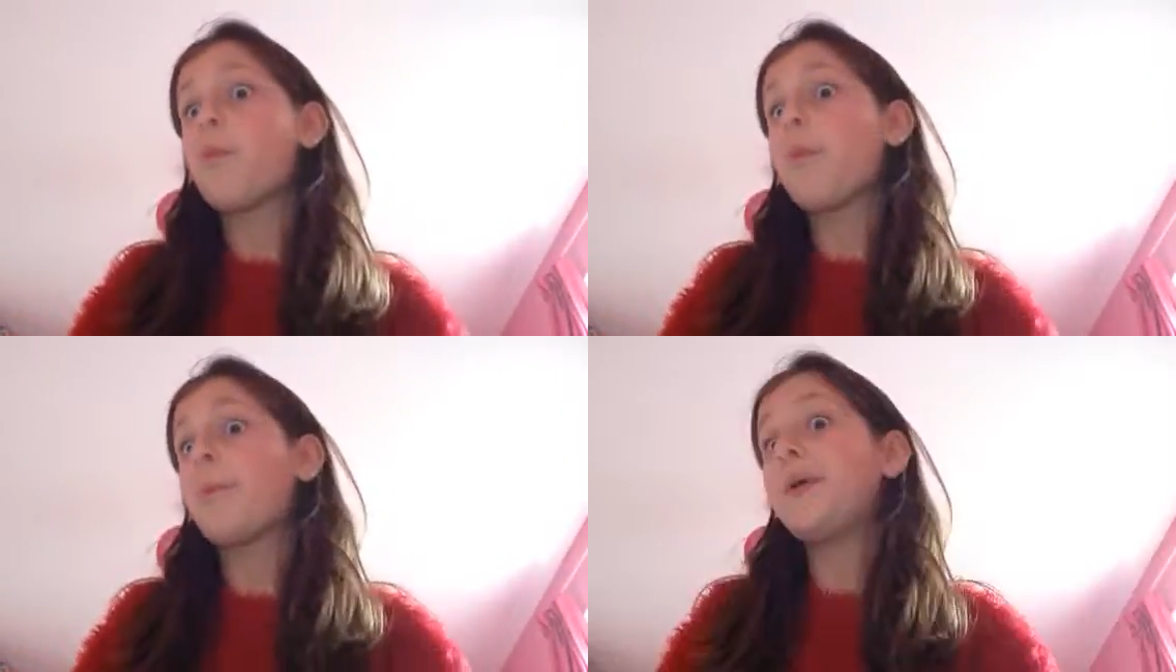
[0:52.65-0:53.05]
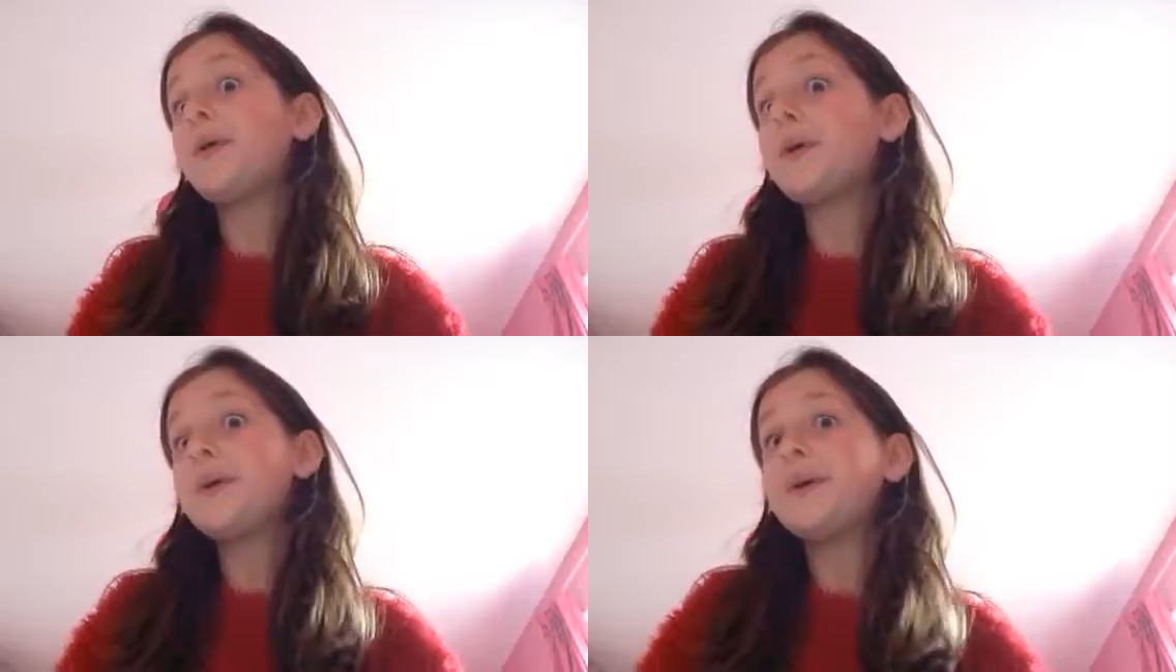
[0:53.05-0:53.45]
the
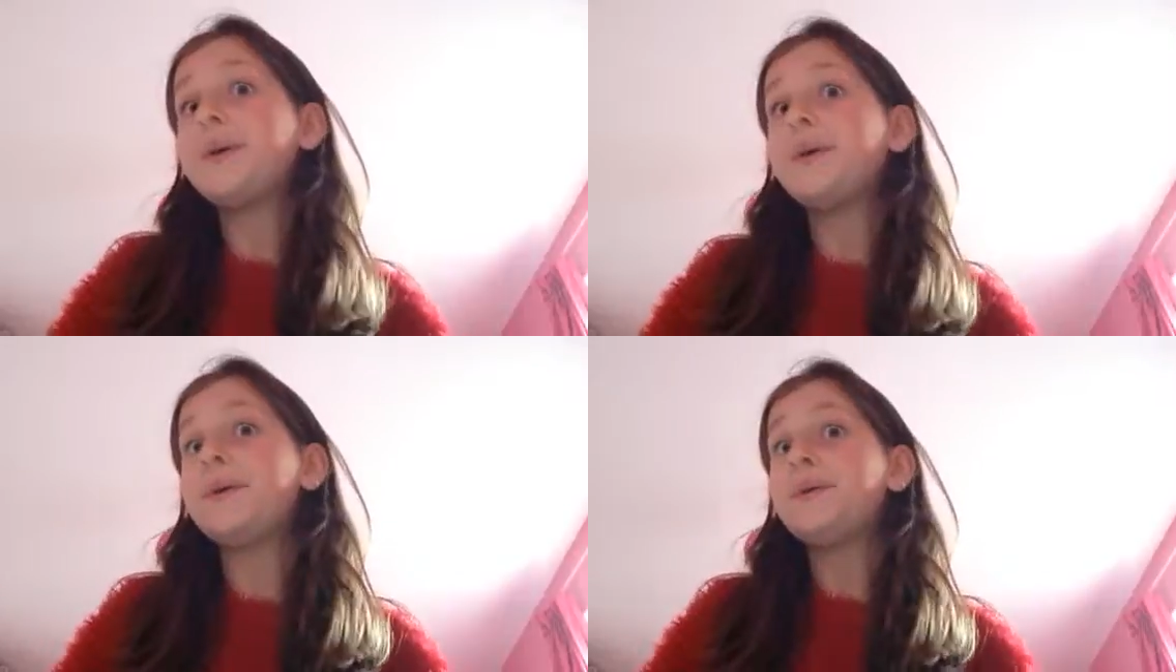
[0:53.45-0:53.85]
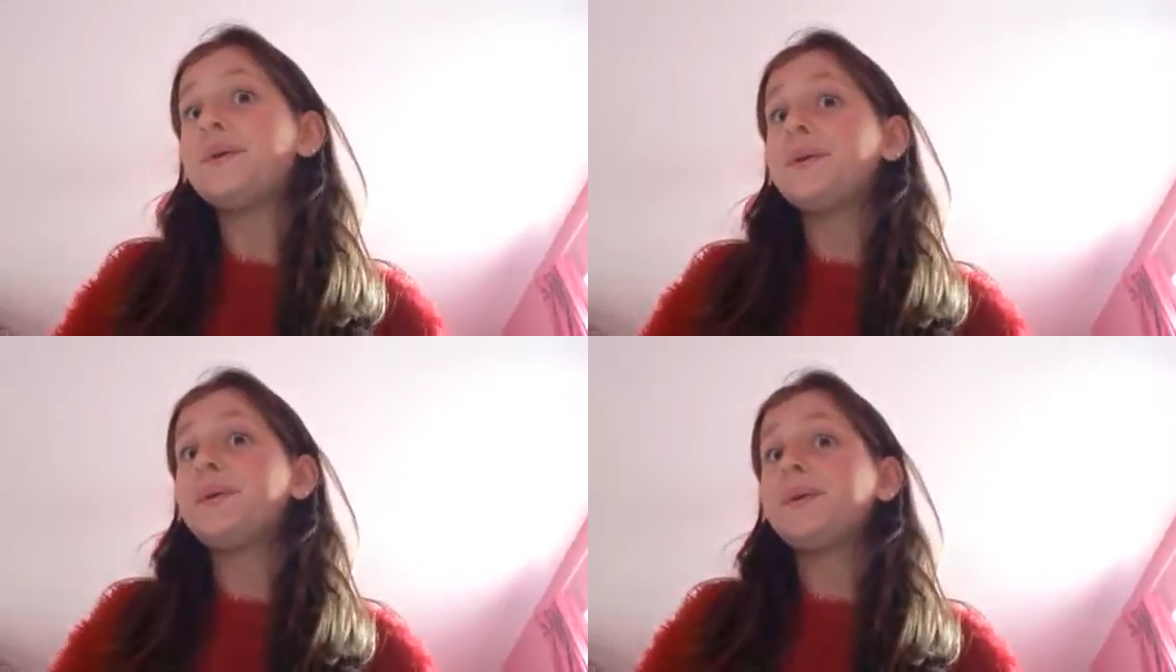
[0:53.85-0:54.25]
book.
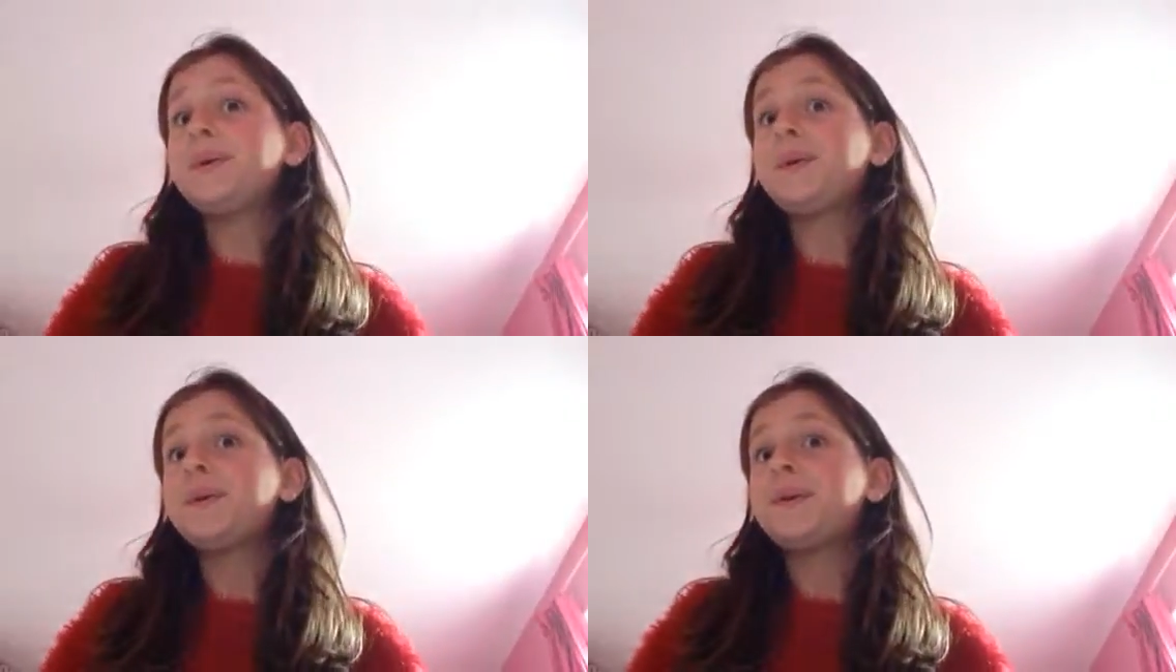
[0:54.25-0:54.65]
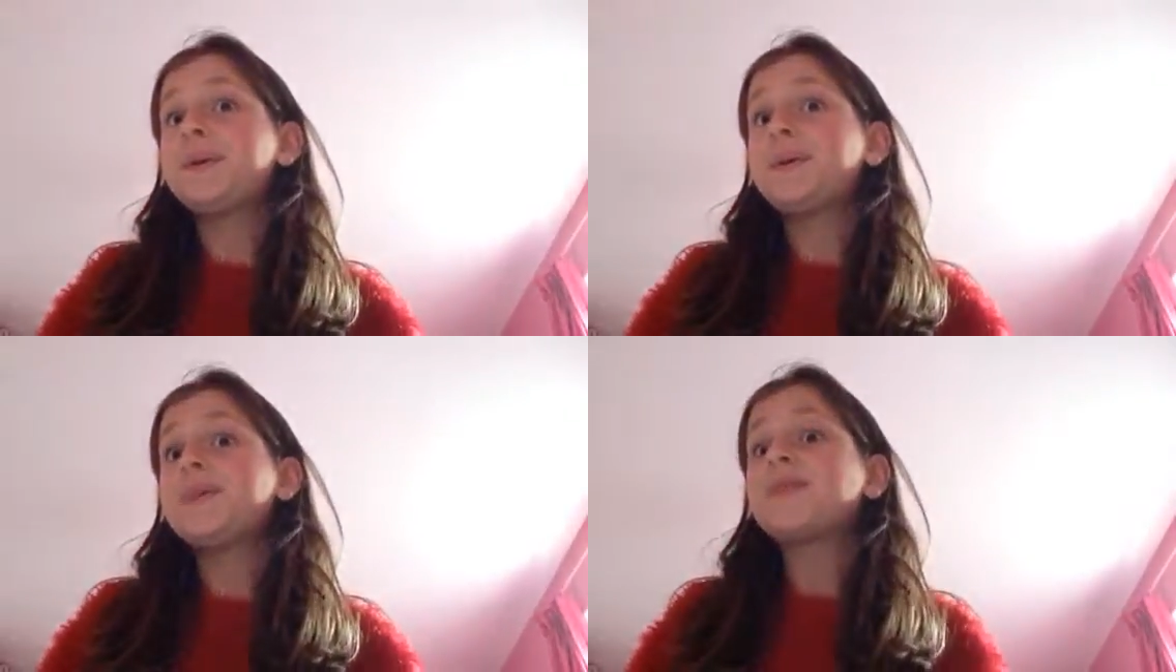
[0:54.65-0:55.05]
Ah.
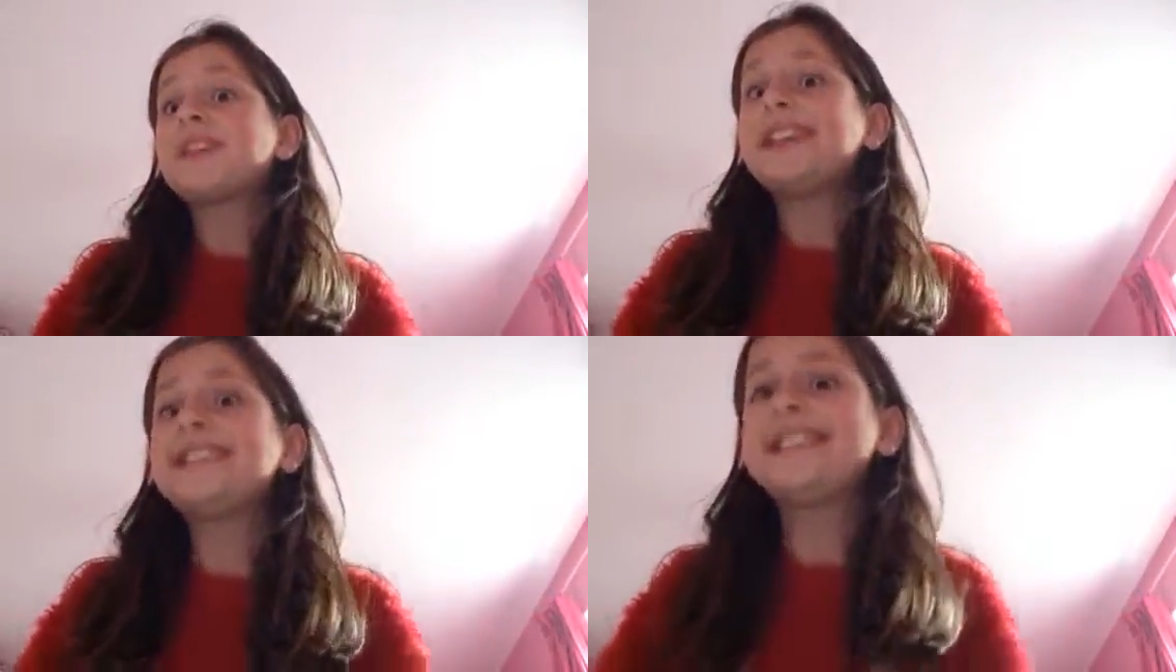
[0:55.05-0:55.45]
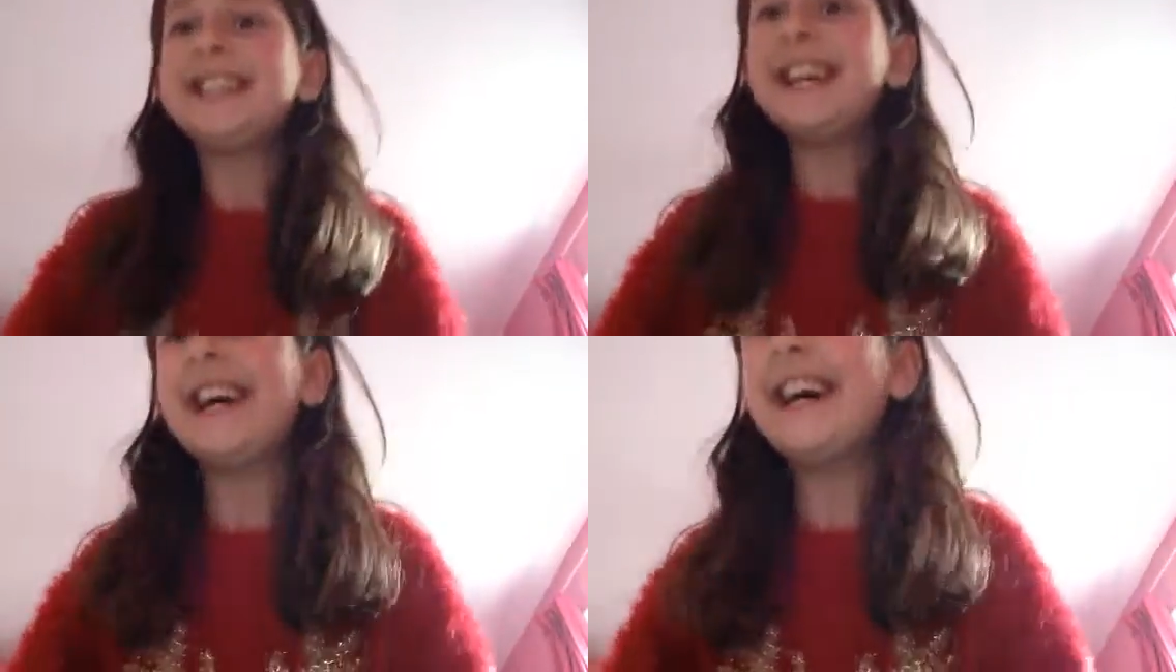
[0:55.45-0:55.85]
So
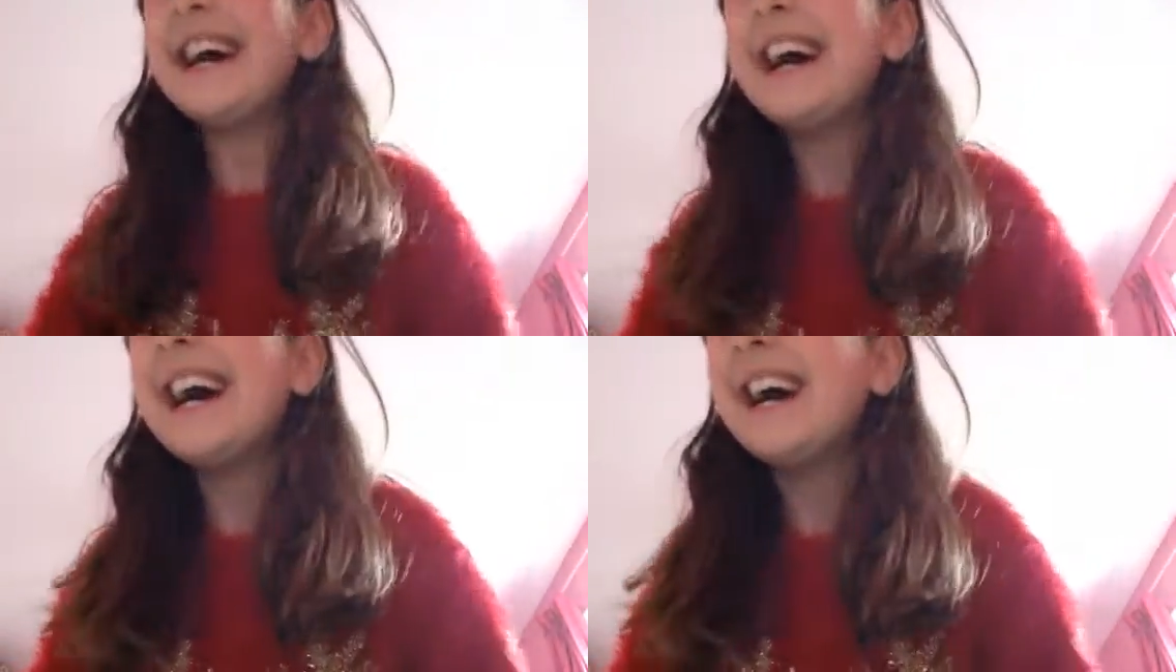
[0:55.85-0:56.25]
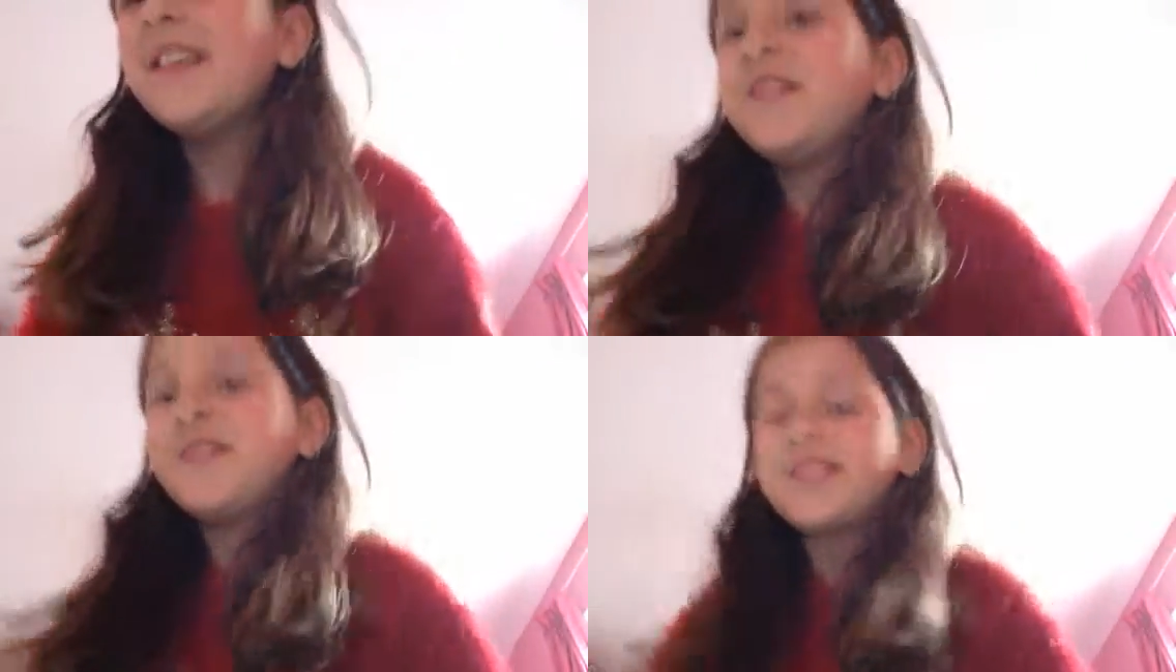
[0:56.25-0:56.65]
yeah,
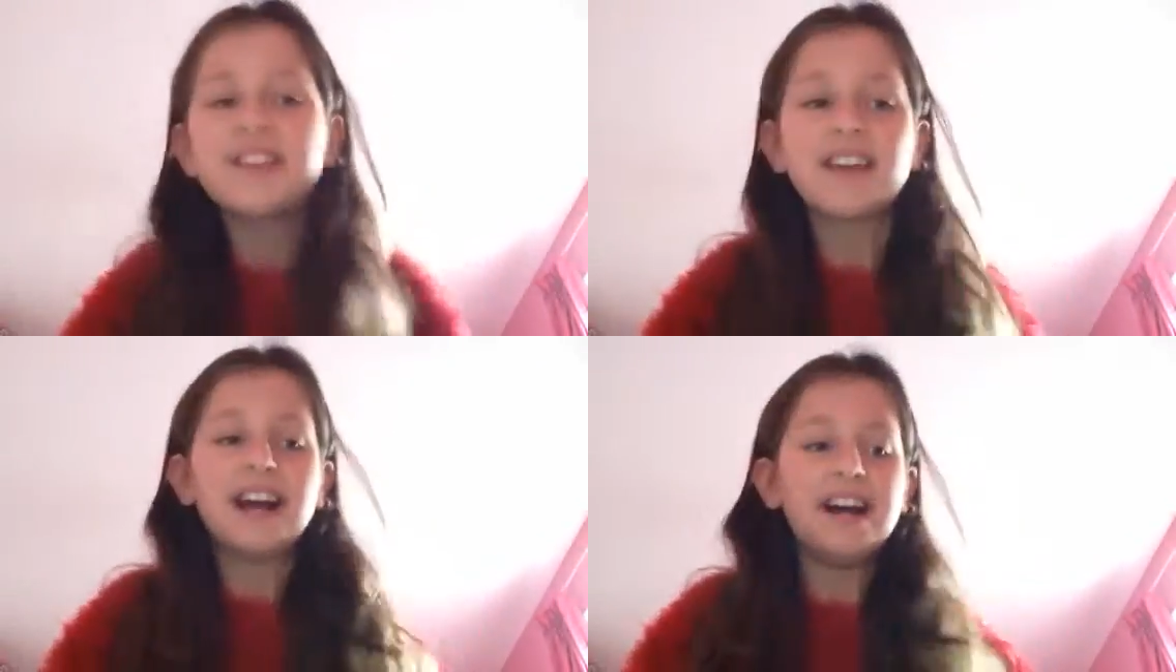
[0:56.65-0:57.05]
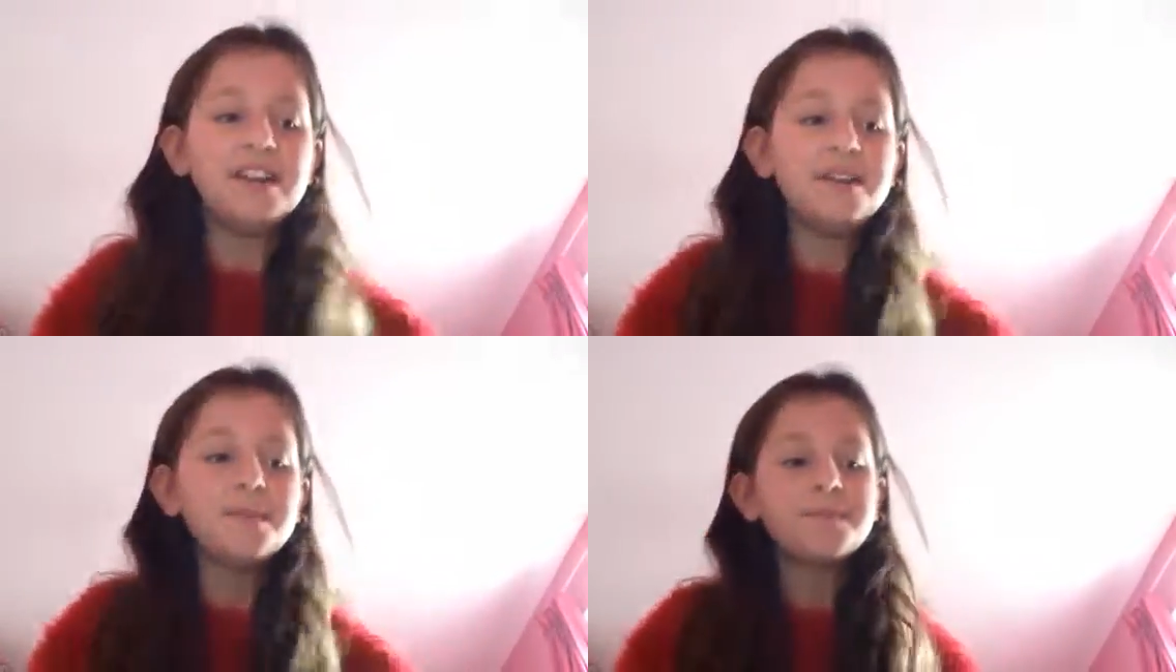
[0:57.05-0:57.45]
um, and